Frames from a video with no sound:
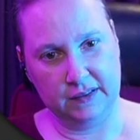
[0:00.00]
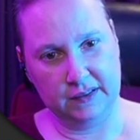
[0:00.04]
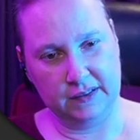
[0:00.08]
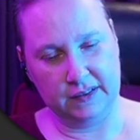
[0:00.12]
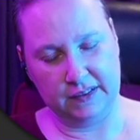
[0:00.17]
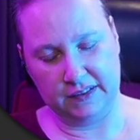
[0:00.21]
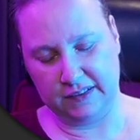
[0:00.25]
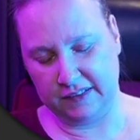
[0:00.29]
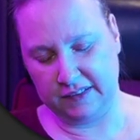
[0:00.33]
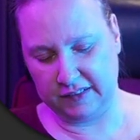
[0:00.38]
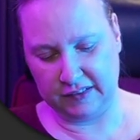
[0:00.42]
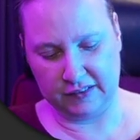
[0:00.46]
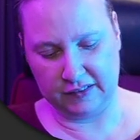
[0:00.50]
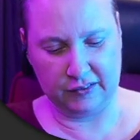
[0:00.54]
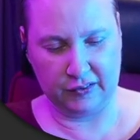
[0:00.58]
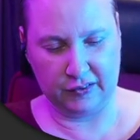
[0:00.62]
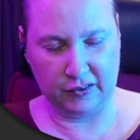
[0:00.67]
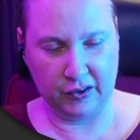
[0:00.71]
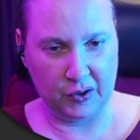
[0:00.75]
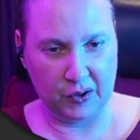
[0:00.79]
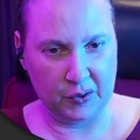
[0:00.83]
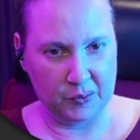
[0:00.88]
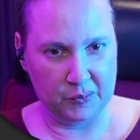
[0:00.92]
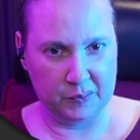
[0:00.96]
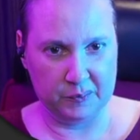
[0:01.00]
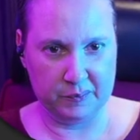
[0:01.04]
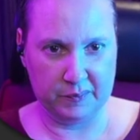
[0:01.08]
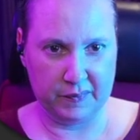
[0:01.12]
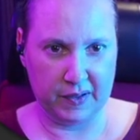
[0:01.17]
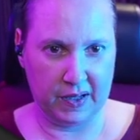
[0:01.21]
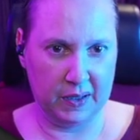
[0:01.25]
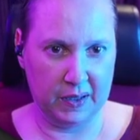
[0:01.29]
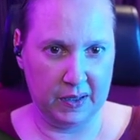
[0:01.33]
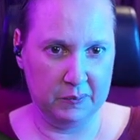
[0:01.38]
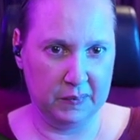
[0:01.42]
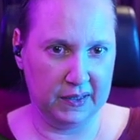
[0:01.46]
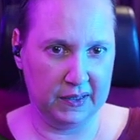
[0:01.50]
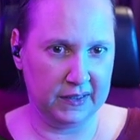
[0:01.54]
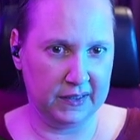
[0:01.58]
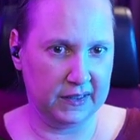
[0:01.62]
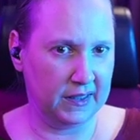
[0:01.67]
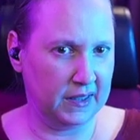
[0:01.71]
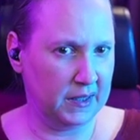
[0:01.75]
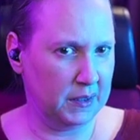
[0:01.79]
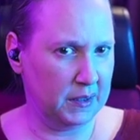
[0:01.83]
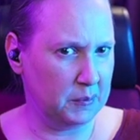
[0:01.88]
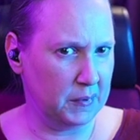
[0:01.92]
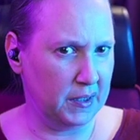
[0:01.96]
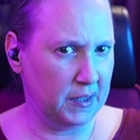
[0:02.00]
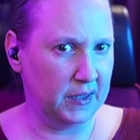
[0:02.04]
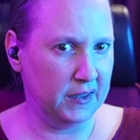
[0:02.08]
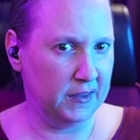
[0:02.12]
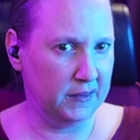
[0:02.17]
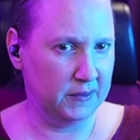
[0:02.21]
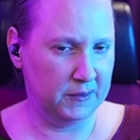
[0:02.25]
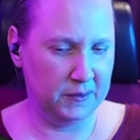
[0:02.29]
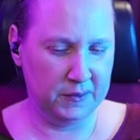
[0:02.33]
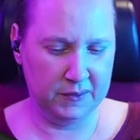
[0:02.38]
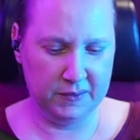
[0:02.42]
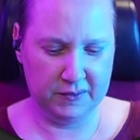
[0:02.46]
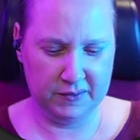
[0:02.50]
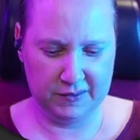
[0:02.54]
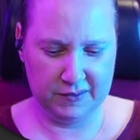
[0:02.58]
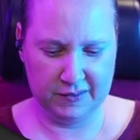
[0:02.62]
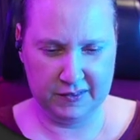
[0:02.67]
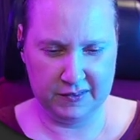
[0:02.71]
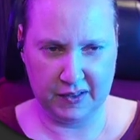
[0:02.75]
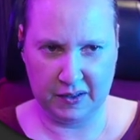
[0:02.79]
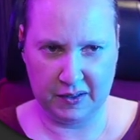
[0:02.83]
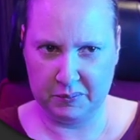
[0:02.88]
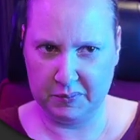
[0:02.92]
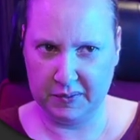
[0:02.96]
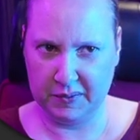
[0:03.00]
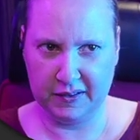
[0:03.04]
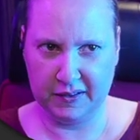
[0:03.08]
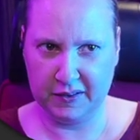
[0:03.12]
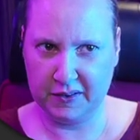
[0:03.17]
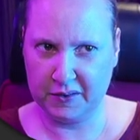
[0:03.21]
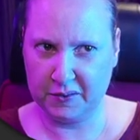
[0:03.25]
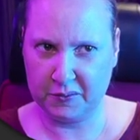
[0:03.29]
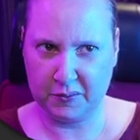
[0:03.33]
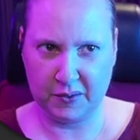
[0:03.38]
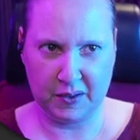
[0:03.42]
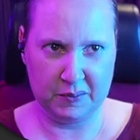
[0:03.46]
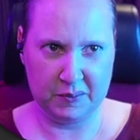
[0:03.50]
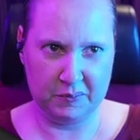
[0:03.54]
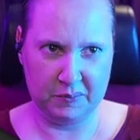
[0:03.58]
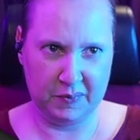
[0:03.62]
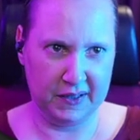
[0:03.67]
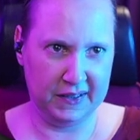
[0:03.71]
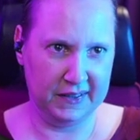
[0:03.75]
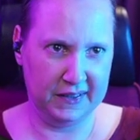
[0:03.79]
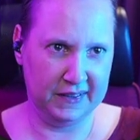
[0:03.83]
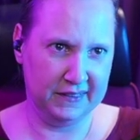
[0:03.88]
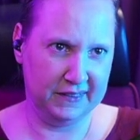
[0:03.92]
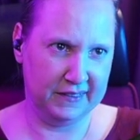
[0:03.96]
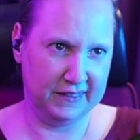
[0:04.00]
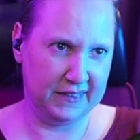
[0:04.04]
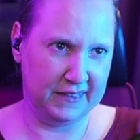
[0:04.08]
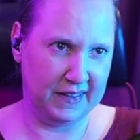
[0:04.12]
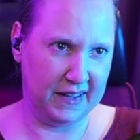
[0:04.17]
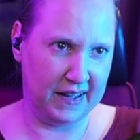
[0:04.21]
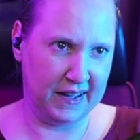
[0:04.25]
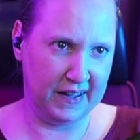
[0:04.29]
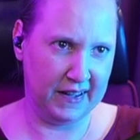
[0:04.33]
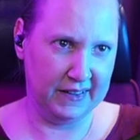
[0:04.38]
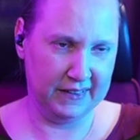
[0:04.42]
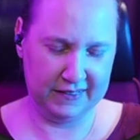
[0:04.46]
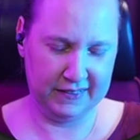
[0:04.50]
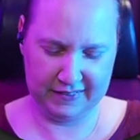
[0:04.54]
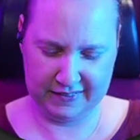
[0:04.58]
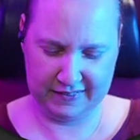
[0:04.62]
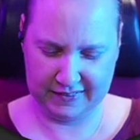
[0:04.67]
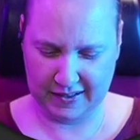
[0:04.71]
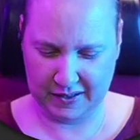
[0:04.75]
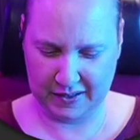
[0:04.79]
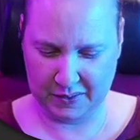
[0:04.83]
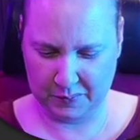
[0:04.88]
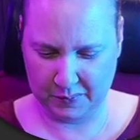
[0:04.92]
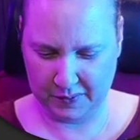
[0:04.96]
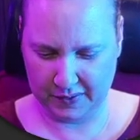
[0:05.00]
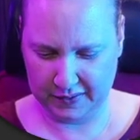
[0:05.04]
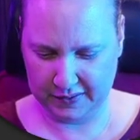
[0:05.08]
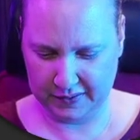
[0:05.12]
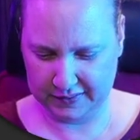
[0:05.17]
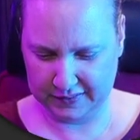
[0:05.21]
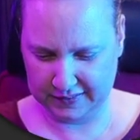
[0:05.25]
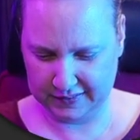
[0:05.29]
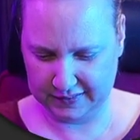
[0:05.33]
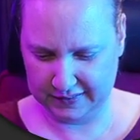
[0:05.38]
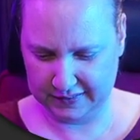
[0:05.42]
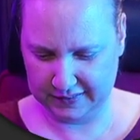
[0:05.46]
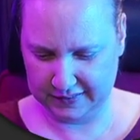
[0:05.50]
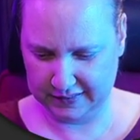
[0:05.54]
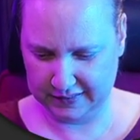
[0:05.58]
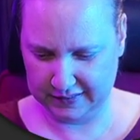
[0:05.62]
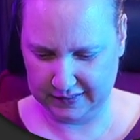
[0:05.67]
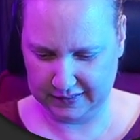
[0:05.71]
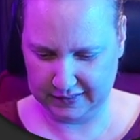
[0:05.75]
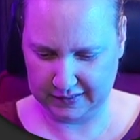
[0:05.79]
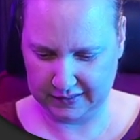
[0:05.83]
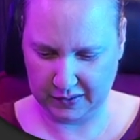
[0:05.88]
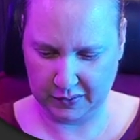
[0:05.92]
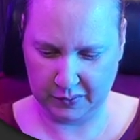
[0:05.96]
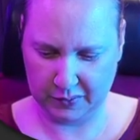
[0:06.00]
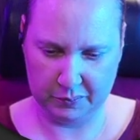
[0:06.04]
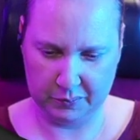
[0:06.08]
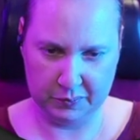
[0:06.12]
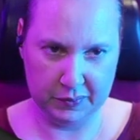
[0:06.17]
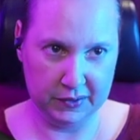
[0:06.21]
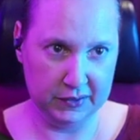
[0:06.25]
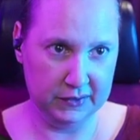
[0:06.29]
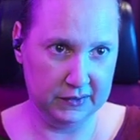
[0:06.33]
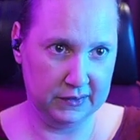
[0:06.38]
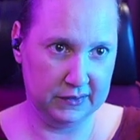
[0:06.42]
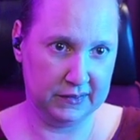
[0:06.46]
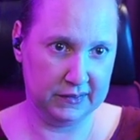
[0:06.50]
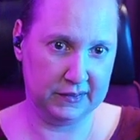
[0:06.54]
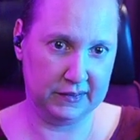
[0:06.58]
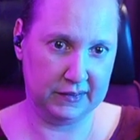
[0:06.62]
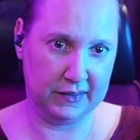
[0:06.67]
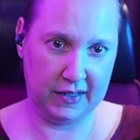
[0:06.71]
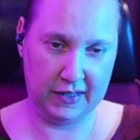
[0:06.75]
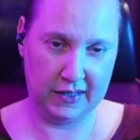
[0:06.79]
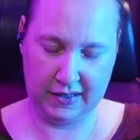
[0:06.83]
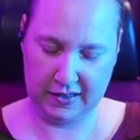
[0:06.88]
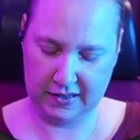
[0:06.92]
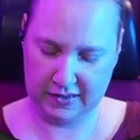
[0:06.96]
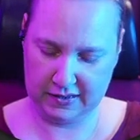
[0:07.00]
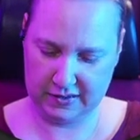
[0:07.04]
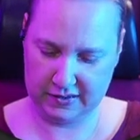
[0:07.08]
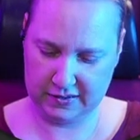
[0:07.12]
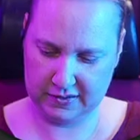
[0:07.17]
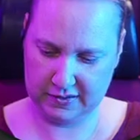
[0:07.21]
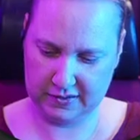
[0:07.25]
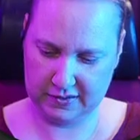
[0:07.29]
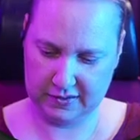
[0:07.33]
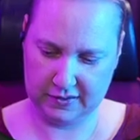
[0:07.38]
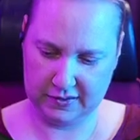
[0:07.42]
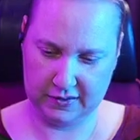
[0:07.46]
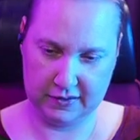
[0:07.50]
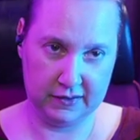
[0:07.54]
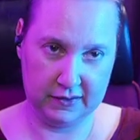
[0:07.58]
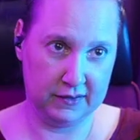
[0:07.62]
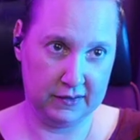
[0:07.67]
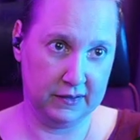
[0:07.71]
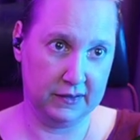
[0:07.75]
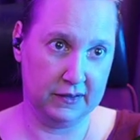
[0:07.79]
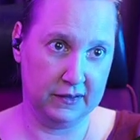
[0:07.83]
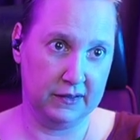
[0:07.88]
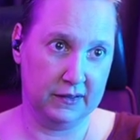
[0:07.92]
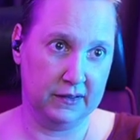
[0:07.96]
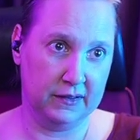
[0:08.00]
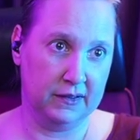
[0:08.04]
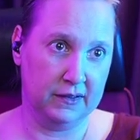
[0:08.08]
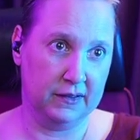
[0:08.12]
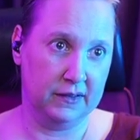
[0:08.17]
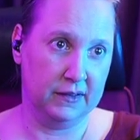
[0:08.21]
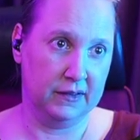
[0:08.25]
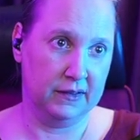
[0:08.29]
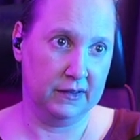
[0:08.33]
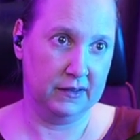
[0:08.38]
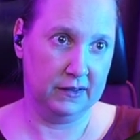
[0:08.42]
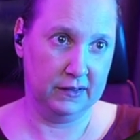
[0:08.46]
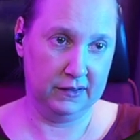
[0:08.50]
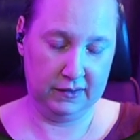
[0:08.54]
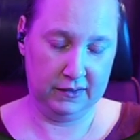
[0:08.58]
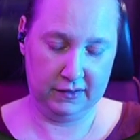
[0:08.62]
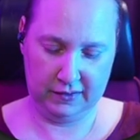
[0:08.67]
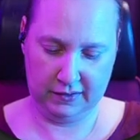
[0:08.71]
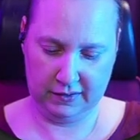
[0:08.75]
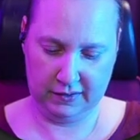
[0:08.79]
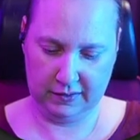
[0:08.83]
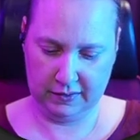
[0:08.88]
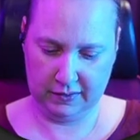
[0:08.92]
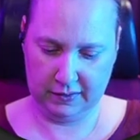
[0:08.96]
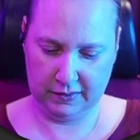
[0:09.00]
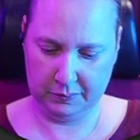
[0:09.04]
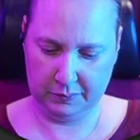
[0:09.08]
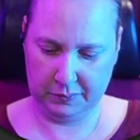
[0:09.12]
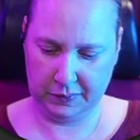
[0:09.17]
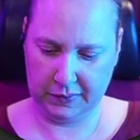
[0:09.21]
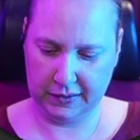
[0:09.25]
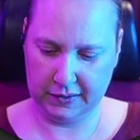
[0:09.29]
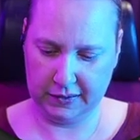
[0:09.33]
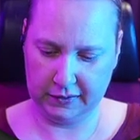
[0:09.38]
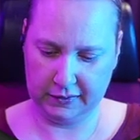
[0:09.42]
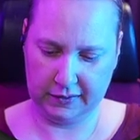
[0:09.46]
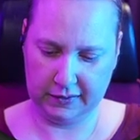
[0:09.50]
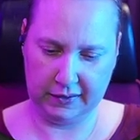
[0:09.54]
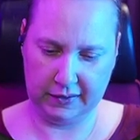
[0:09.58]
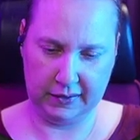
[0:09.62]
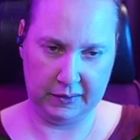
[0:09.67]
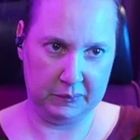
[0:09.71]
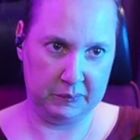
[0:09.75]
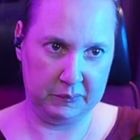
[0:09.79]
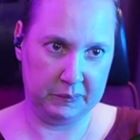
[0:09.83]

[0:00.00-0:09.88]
It's just slow. I'm like, am I typing in the right place? Yes, I was. So puts at PLT.